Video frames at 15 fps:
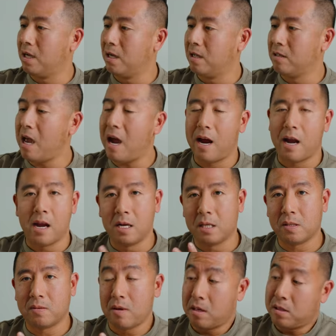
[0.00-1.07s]

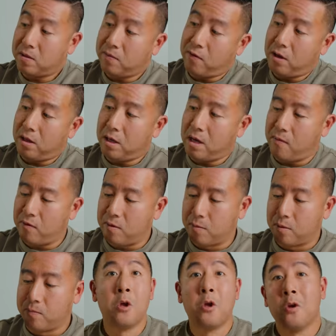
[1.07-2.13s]
It's fairly
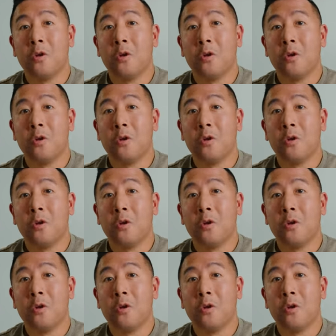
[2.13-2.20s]
comfortable.